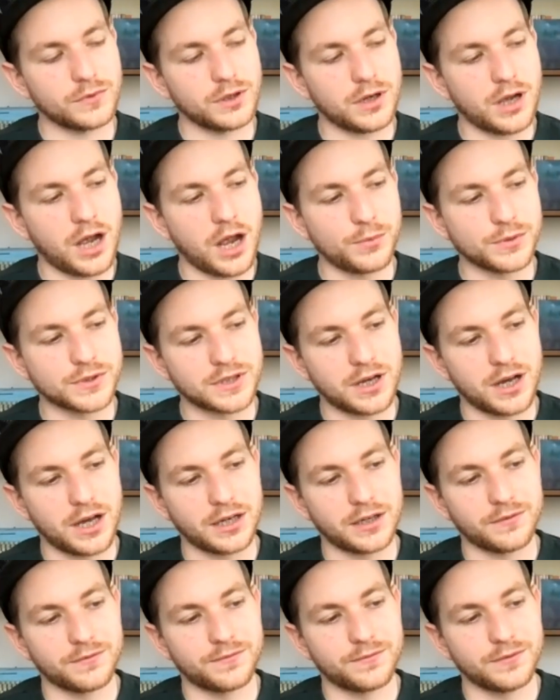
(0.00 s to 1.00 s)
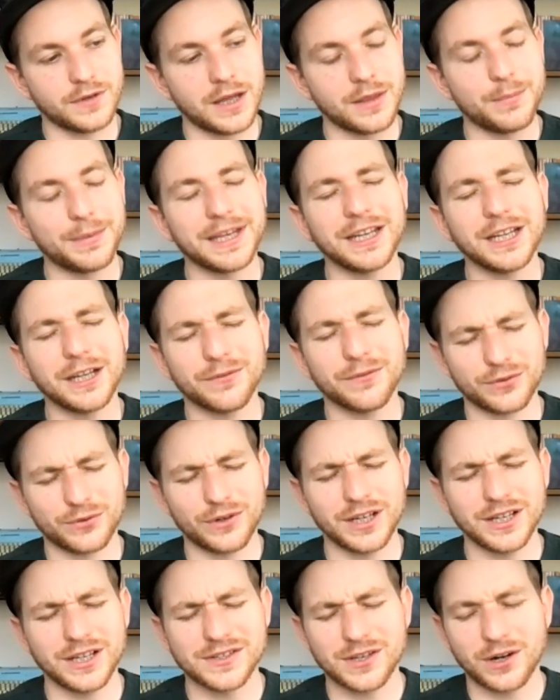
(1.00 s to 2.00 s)
I was kind of at the beginning of
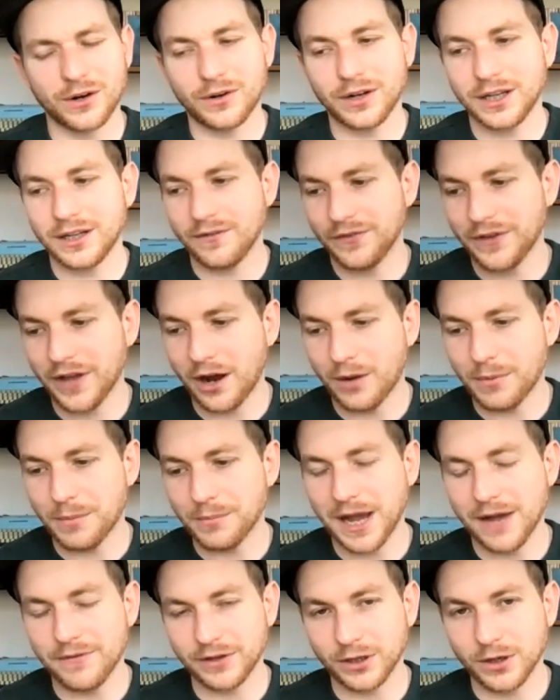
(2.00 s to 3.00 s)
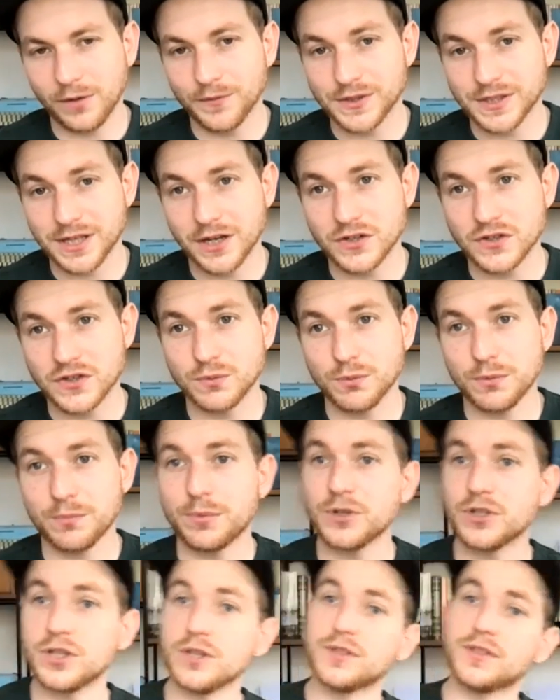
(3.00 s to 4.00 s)
three, sorry, I remember having conversations with
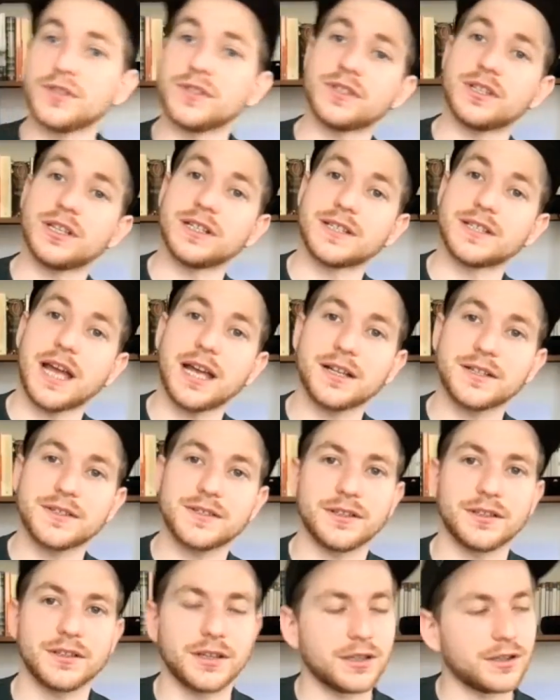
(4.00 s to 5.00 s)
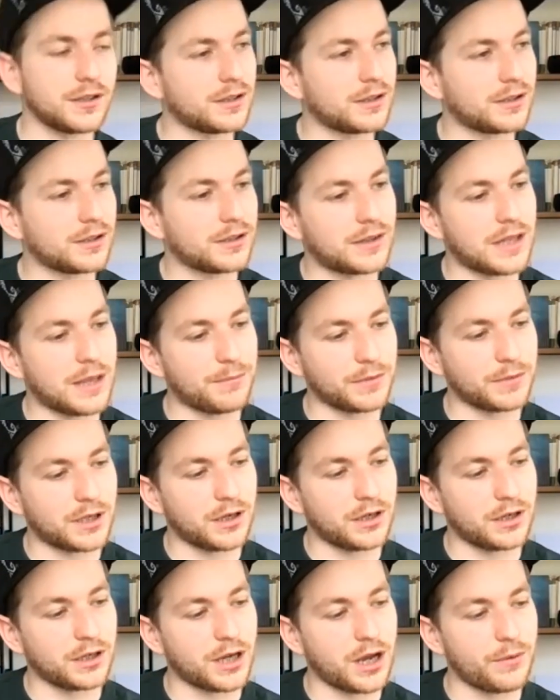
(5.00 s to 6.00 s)
producers and execs and them
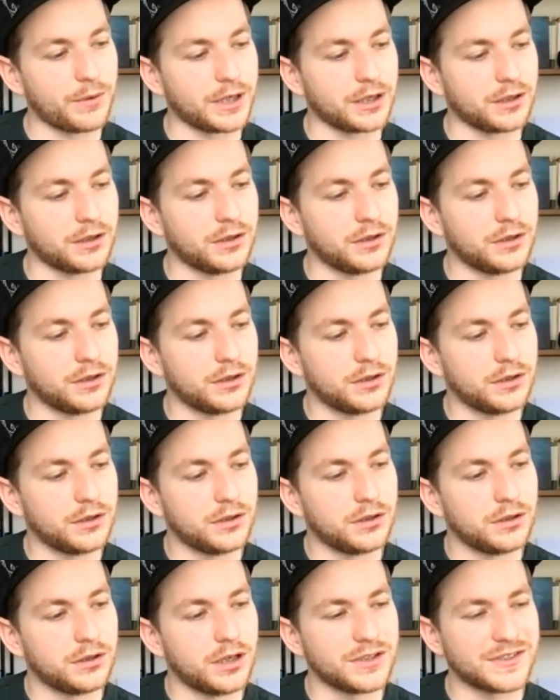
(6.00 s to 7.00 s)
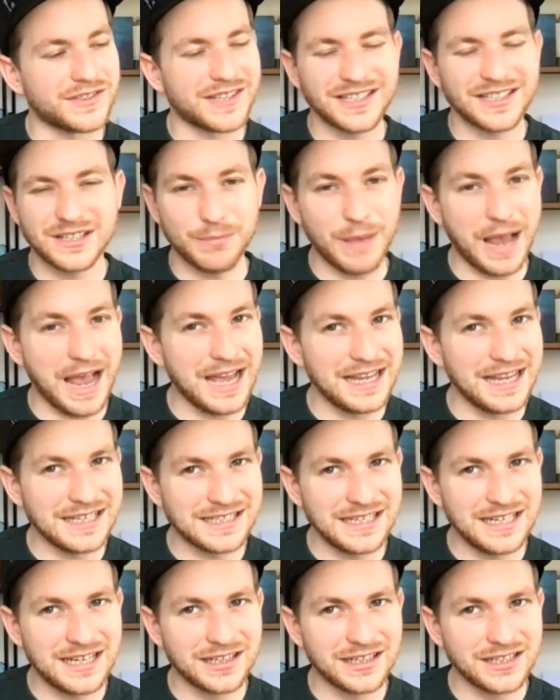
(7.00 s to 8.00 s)
kind of going and saying to them, is
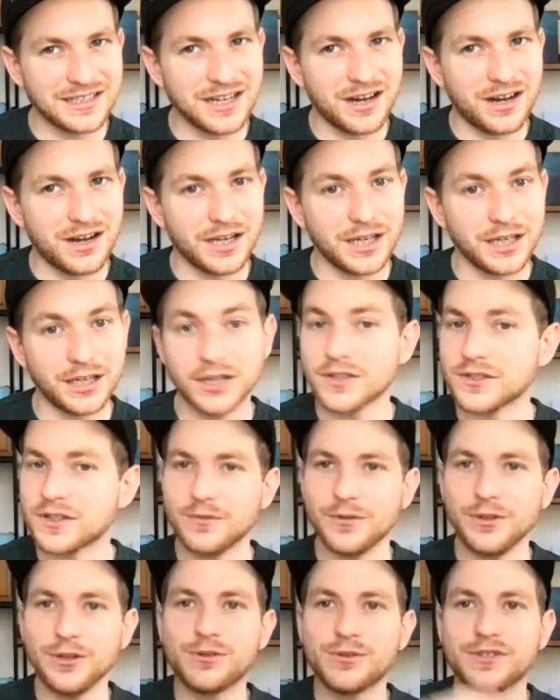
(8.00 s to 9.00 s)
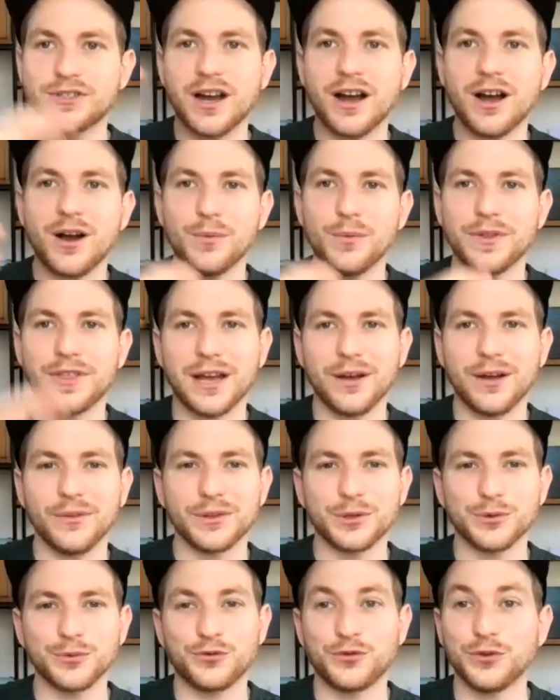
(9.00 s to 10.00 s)
he going to die? Because that you start
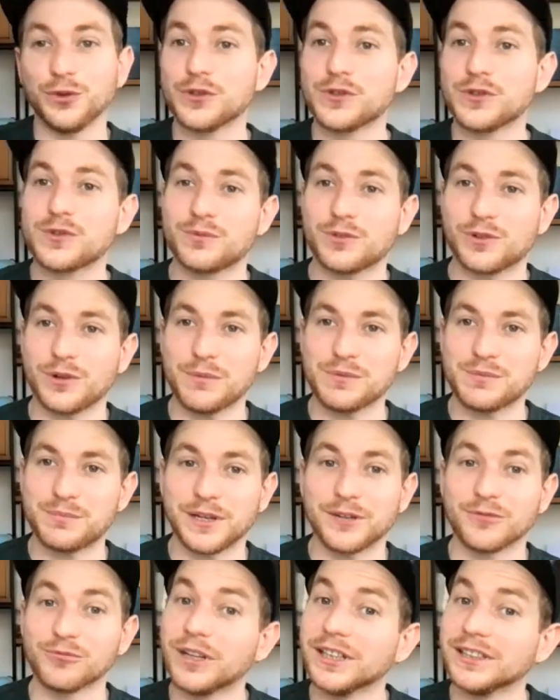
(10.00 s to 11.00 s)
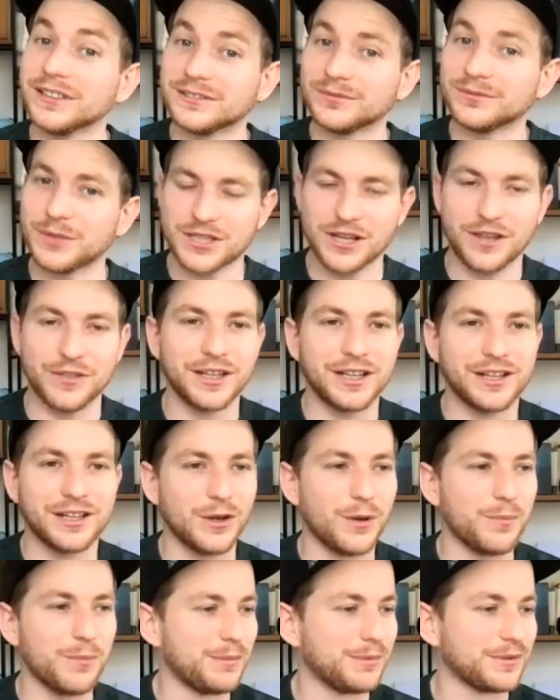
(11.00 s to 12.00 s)
without the full scripts being written, which I think a
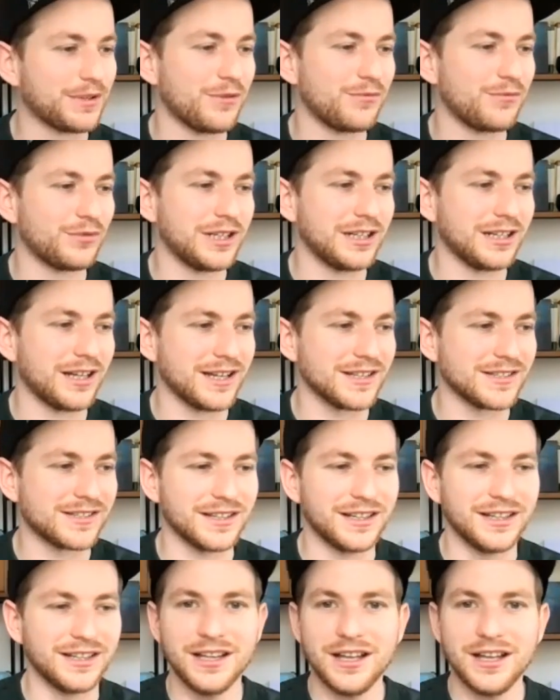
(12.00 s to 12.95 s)
lot of people don't realize. That.